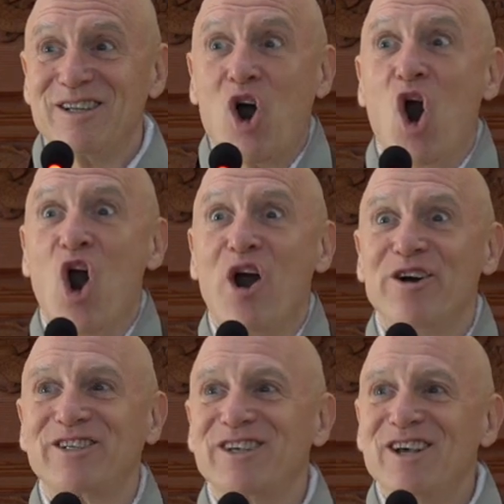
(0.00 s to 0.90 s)

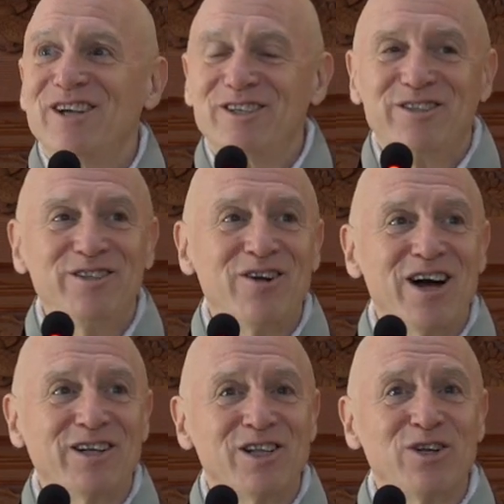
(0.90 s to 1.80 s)
hurts. You know
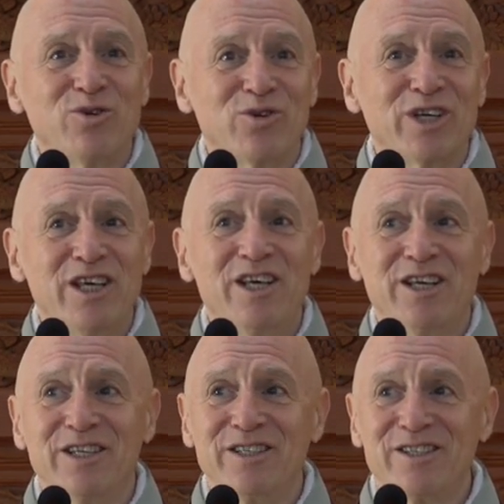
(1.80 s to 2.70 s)
how little
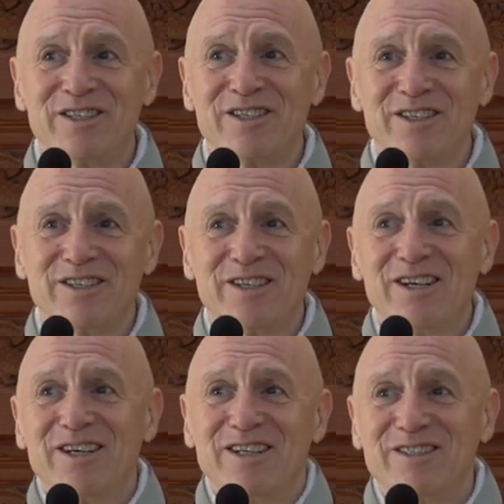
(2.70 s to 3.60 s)
kids,
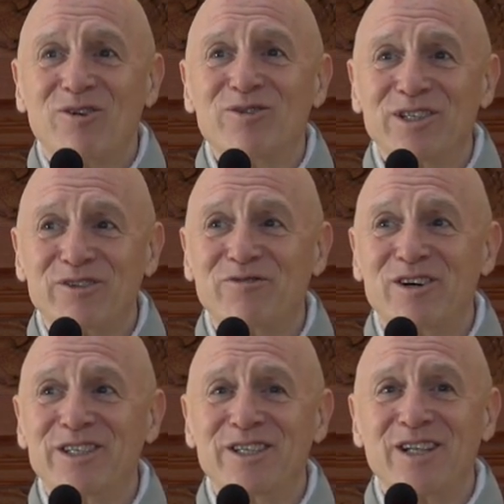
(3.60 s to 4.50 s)
it's always
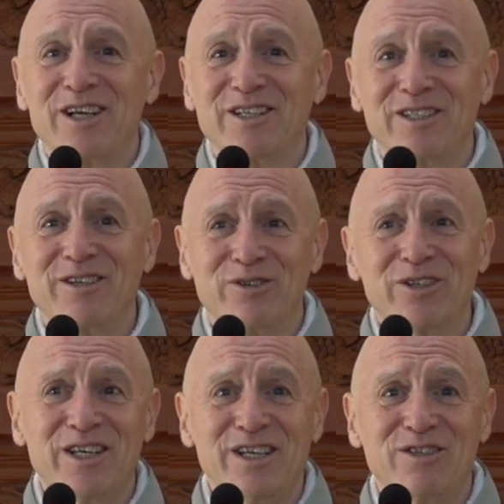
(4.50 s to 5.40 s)
funny, like little
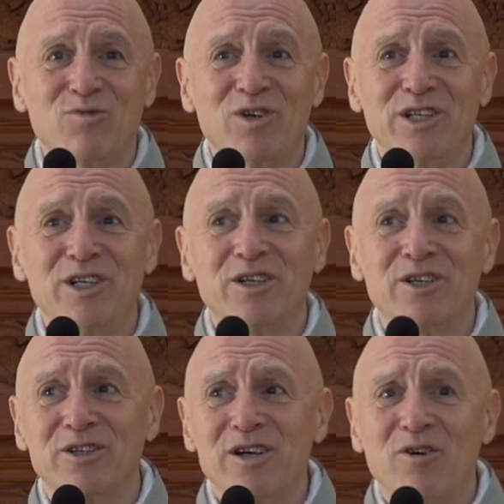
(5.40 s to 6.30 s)
kids, 1
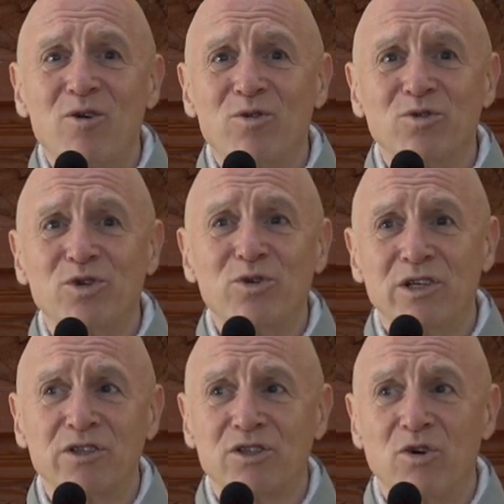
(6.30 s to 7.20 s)
year old, 2
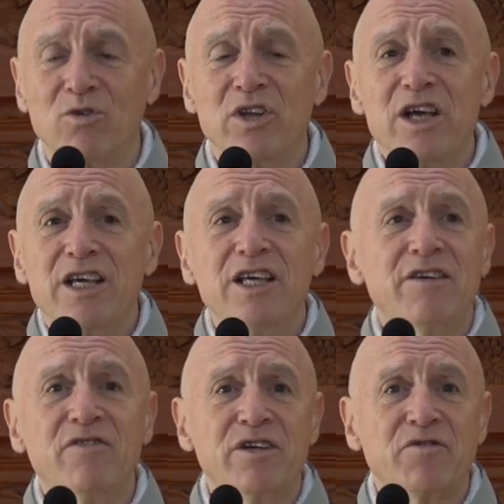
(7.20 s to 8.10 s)
years old,
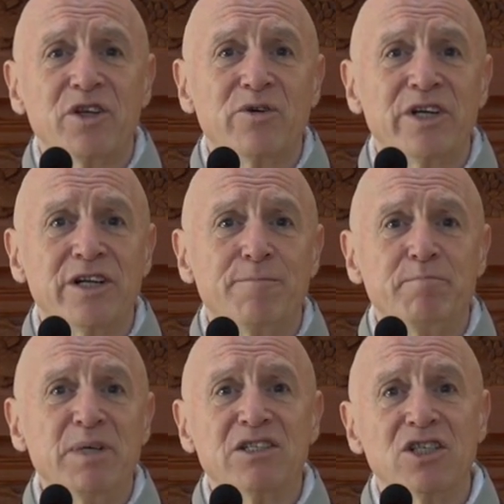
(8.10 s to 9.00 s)
even if they're in a
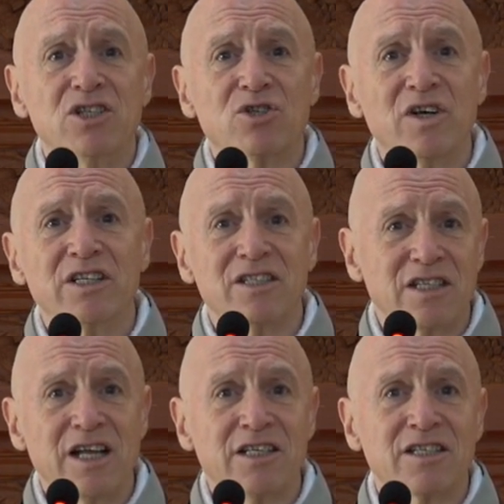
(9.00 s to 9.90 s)
busy train
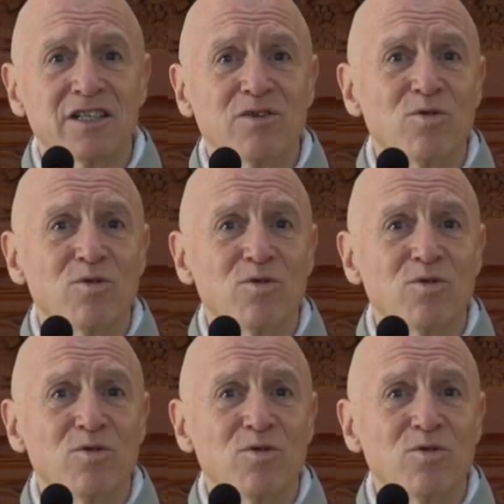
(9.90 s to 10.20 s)
station